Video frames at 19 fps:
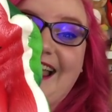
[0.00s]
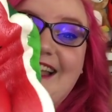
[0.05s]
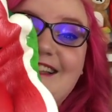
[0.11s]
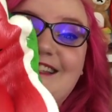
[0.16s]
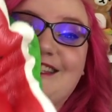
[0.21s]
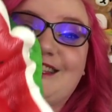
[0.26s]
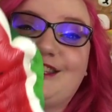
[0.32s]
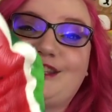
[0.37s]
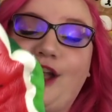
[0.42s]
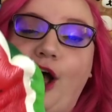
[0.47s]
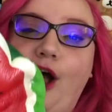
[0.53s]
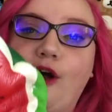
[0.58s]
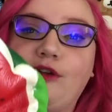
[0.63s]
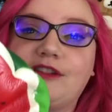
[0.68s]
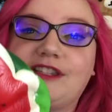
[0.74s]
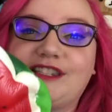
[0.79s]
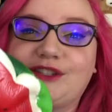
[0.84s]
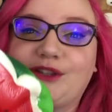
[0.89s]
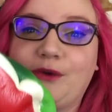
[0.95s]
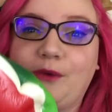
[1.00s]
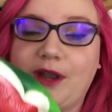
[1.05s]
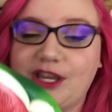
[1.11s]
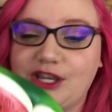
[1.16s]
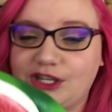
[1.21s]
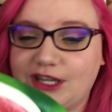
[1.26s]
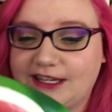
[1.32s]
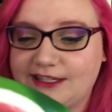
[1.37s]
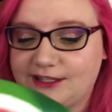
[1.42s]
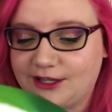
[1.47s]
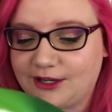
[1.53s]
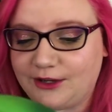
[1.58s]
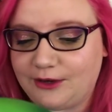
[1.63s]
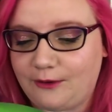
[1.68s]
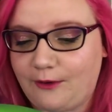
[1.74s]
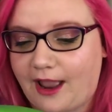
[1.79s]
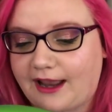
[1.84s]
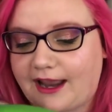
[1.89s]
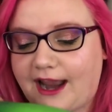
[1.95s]
it's so squishy
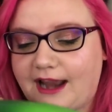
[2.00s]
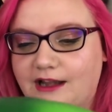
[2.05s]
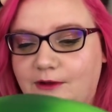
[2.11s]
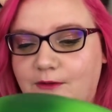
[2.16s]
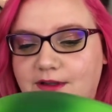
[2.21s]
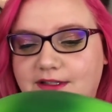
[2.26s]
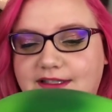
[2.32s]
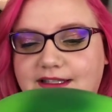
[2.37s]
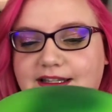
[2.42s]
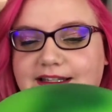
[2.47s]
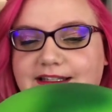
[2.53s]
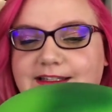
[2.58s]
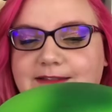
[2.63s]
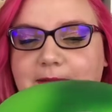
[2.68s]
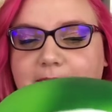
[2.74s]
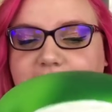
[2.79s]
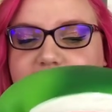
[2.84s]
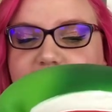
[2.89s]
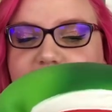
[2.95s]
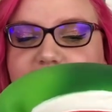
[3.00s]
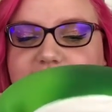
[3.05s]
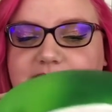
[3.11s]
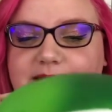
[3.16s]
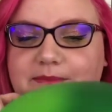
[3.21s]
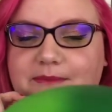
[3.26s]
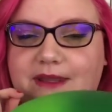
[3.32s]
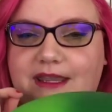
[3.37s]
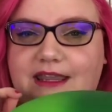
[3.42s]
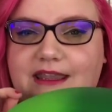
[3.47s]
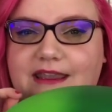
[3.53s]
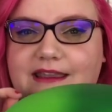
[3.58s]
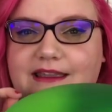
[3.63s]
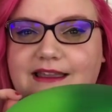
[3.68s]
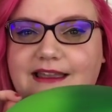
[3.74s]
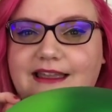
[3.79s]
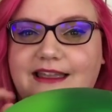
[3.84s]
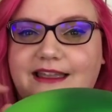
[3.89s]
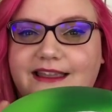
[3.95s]
too. I kind of wasn't expecting it to
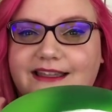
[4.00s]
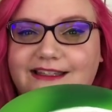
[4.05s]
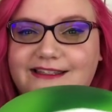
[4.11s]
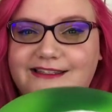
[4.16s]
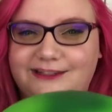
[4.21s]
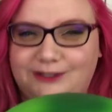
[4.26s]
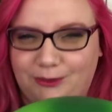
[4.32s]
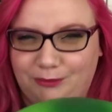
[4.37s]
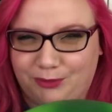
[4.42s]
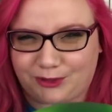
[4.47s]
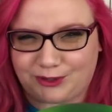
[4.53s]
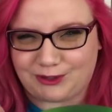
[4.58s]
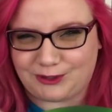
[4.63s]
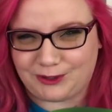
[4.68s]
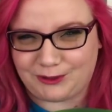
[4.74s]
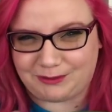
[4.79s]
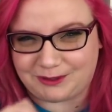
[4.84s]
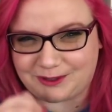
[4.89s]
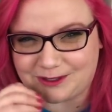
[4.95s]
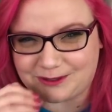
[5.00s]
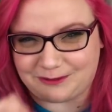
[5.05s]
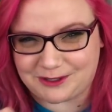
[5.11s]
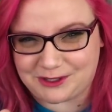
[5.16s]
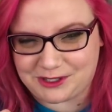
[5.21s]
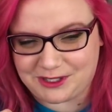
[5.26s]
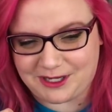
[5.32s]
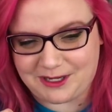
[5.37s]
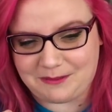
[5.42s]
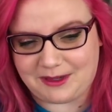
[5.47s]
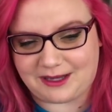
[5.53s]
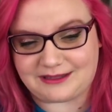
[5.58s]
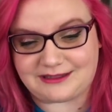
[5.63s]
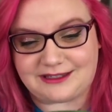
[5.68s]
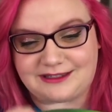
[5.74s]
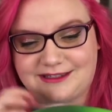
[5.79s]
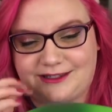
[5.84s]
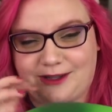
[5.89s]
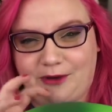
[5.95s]
be super, super squishy
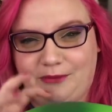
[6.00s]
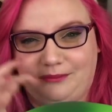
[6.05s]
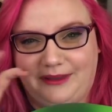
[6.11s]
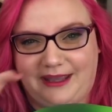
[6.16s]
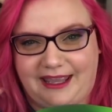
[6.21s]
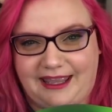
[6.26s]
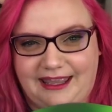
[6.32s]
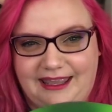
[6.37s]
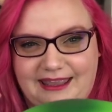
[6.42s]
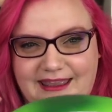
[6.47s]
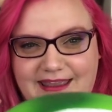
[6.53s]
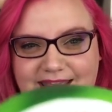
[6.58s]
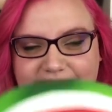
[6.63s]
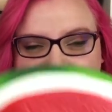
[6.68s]
because it's so big,